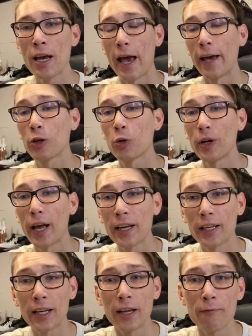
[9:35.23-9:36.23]
and
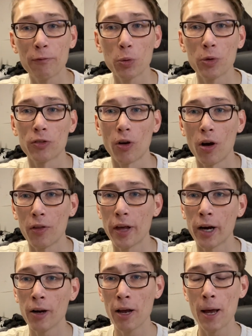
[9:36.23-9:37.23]
creating an influence on
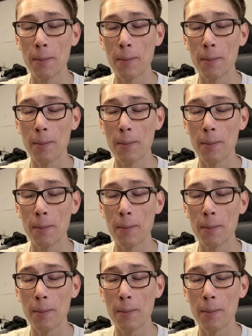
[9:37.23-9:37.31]
there,